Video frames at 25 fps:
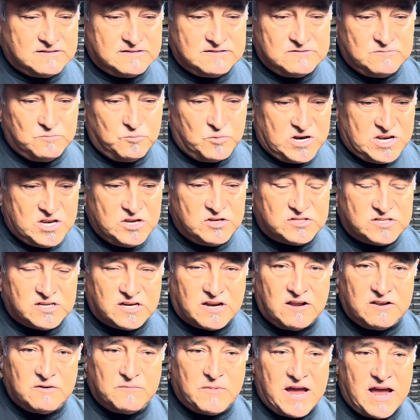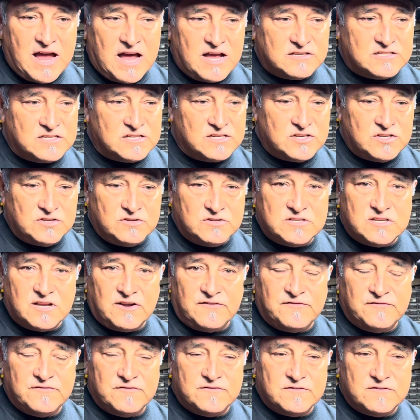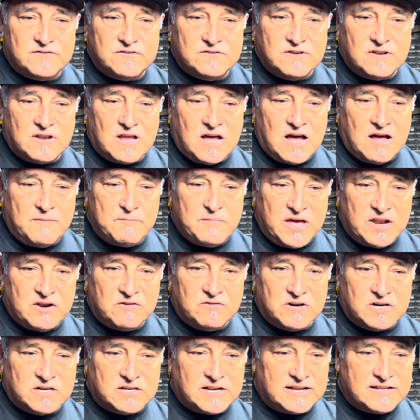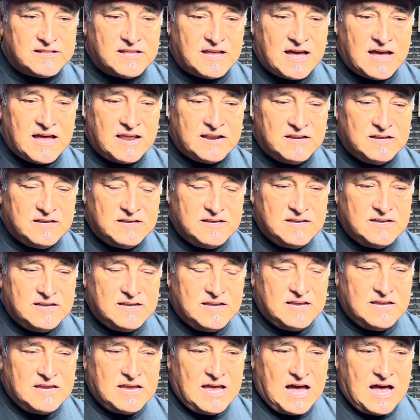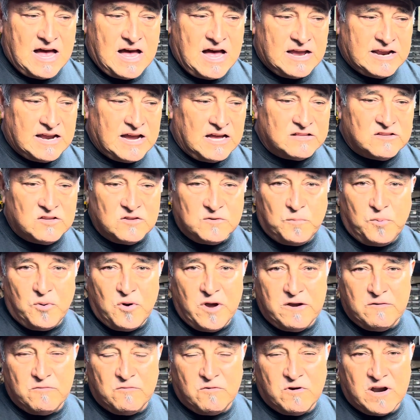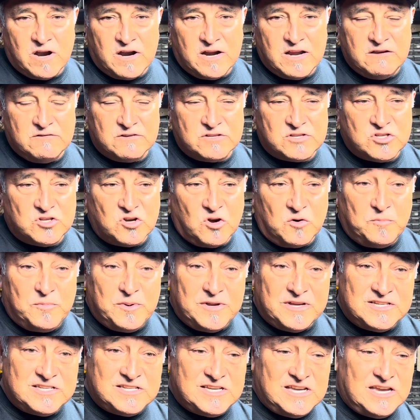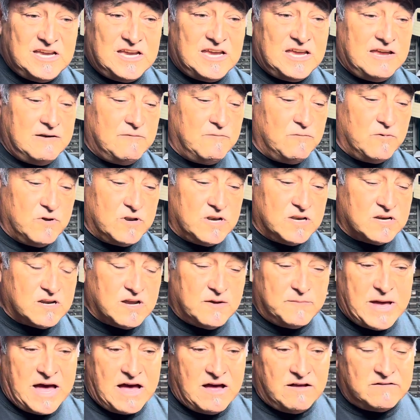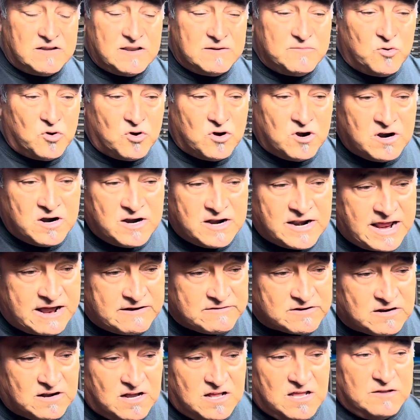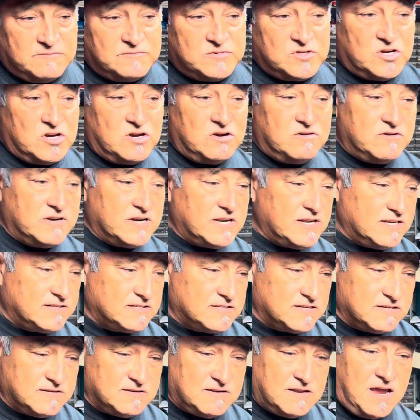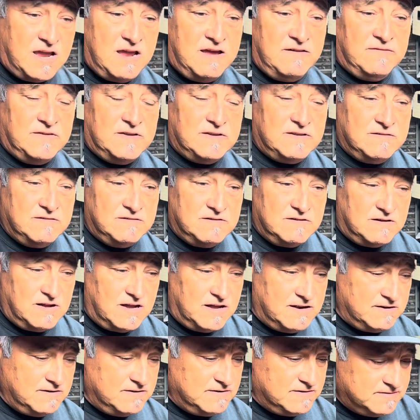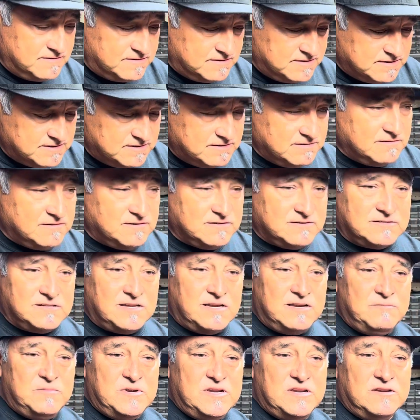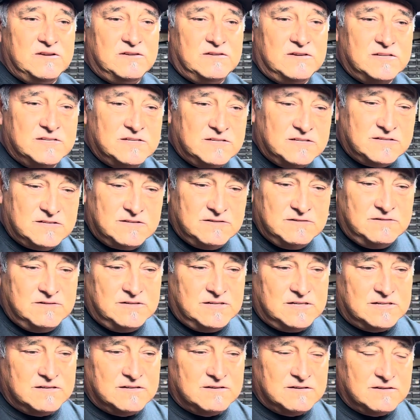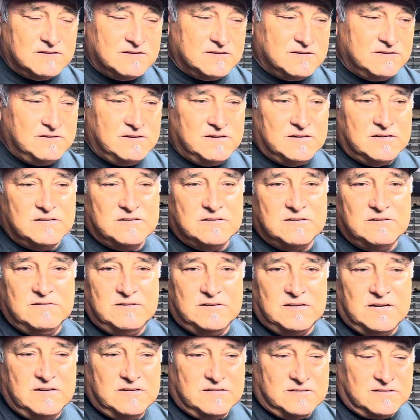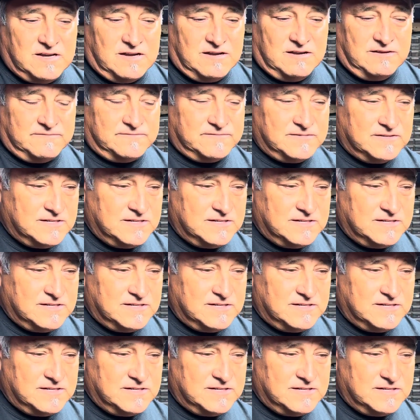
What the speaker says: when he used to come to my house and do stuff, metalwork like that, got to the point where he was so busy he wouldn't come out anymore, and I'd call him Joe, and he said, "David, you know how to do it. You've seen me do it. Just do it. Do it yourself.